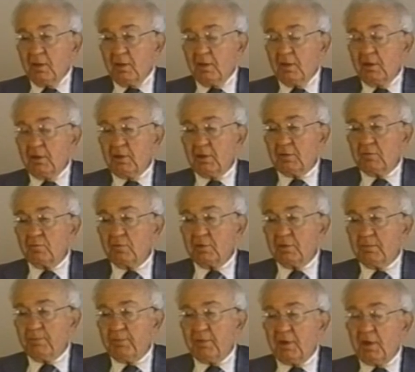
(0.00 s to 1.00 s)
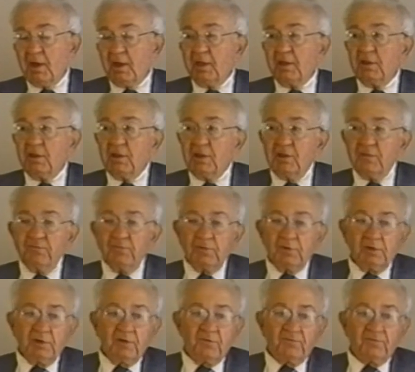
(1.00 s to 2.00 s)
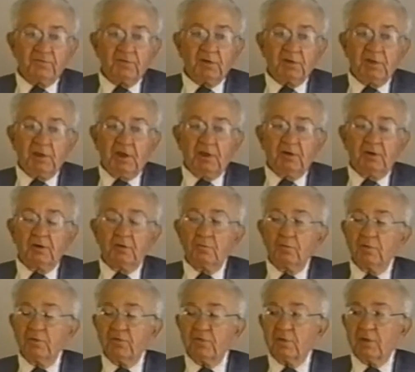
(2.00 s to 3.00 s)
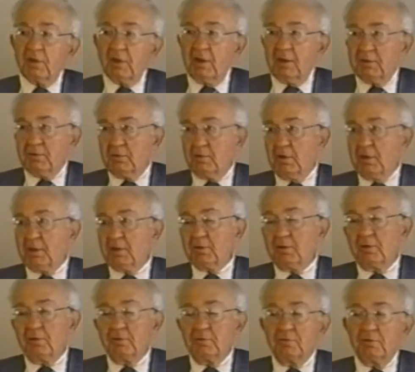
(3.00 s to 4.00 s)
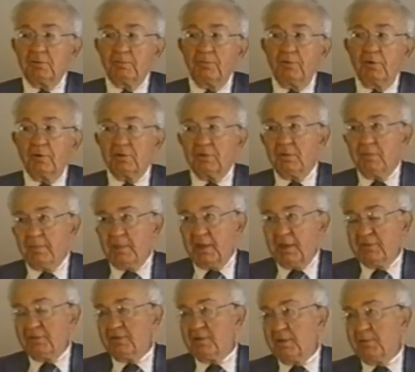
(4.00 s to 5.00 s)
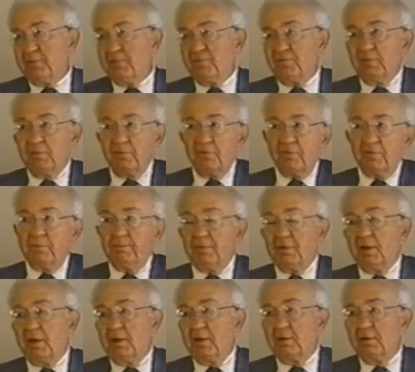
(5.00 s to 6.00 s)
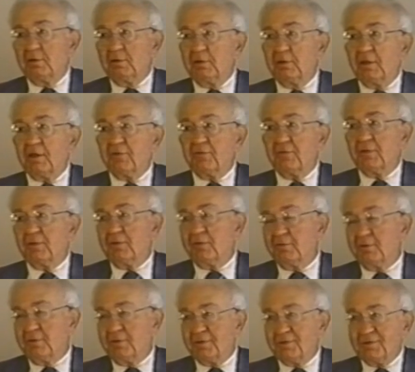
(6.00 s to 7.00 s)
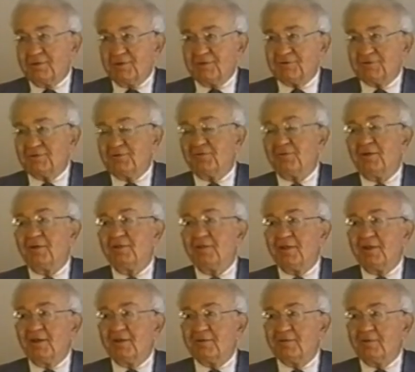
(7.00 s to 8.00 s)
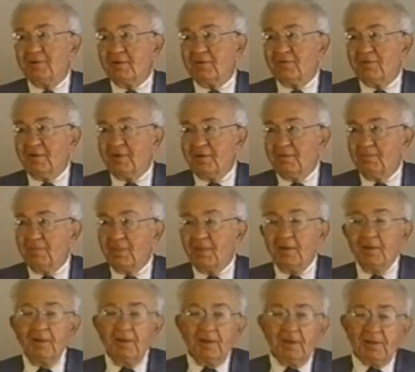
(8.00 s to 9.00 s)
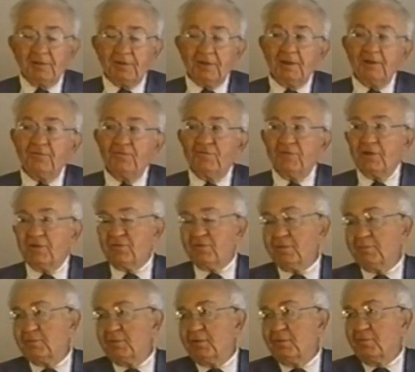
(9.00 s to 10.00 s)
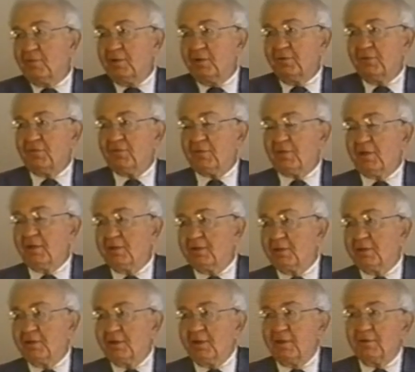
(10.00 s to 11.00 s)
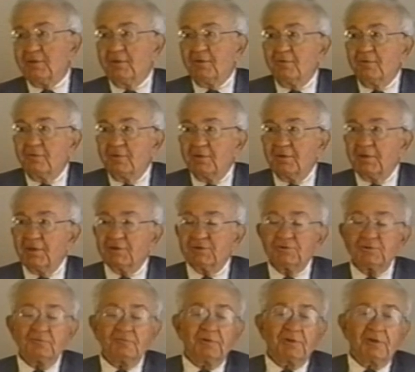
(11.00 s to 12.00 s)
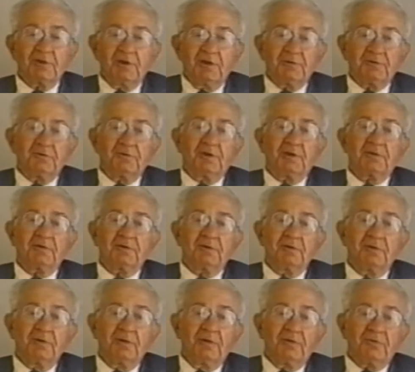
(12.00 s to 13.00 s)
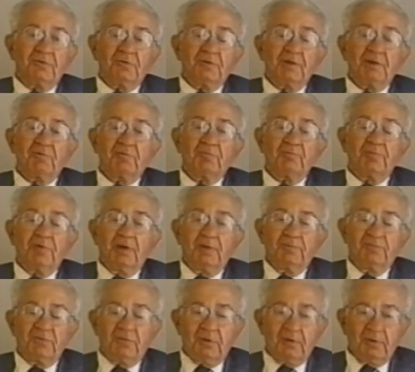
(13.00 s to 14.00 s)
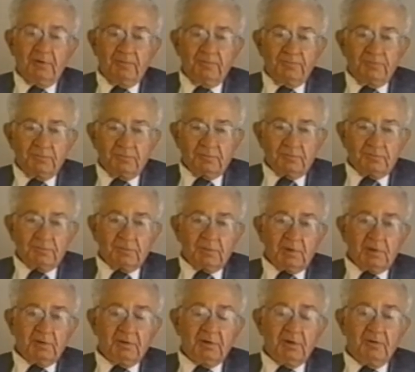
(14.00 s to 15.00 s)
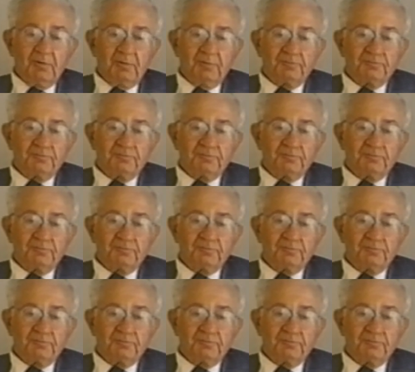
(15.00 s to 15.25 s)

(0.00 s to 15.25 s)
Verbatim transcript: uh, it would apply even if the debtor was a contractor who had bought the bathtubs from a supplier and executed conditional sale contracts on them and then affixed them to real estate that had no connection to the contract. So there were problems on it. You know,